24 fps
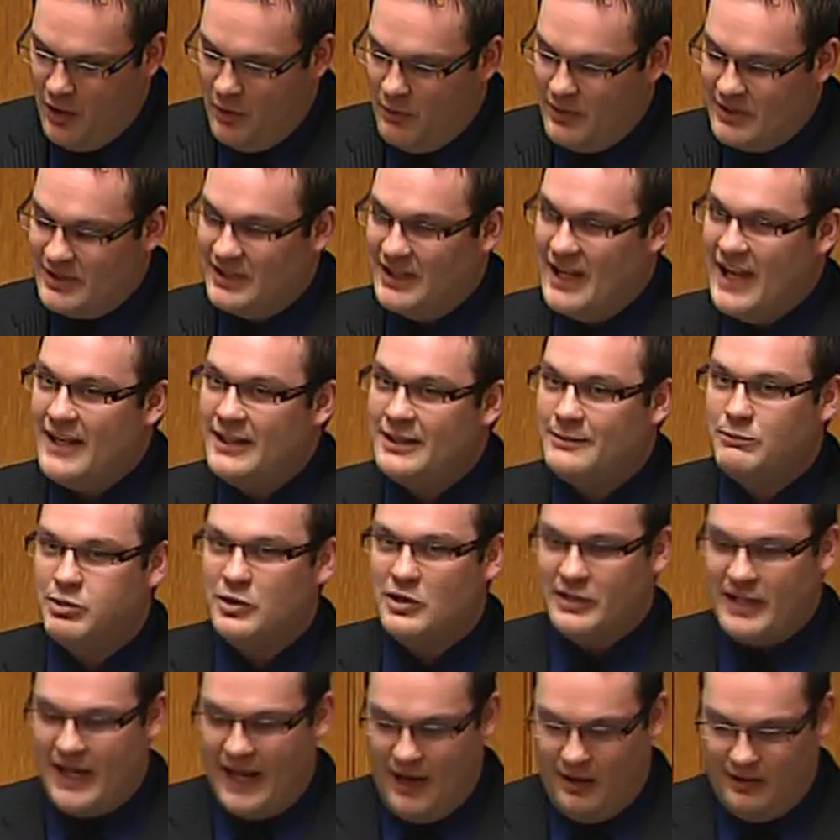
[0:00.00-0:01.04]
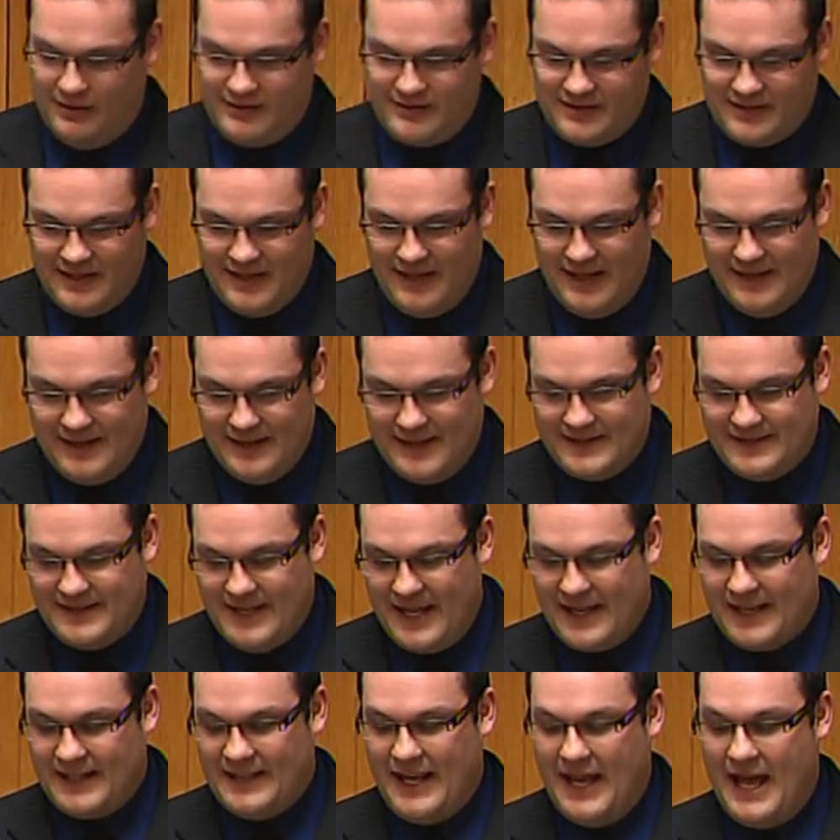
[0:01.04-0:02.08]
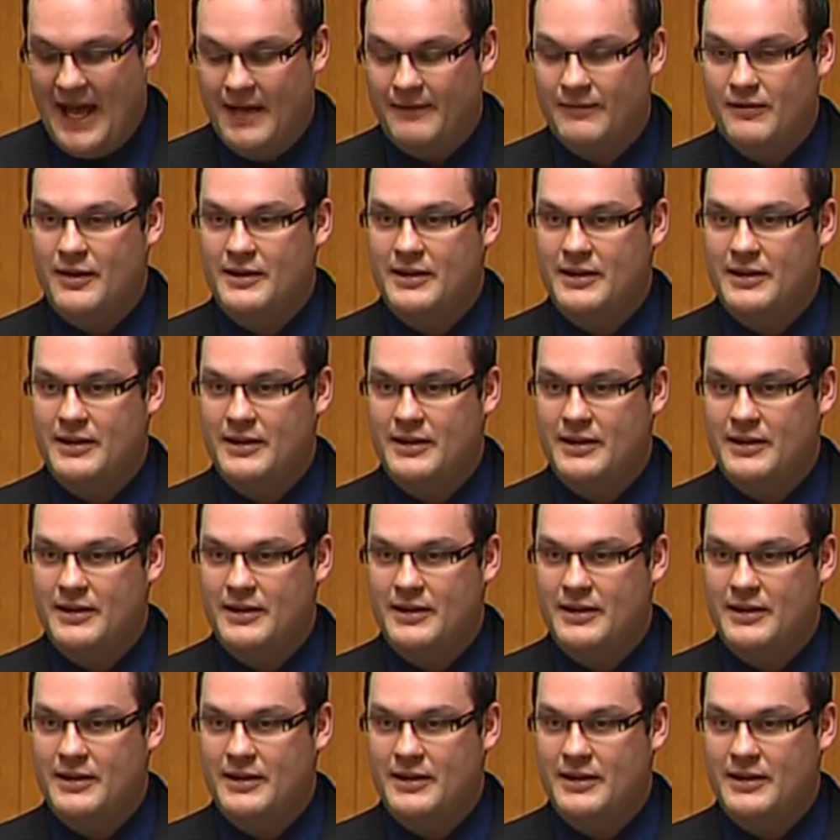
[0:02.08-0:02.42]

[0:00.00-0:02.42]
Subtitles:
was less pronounced in the second half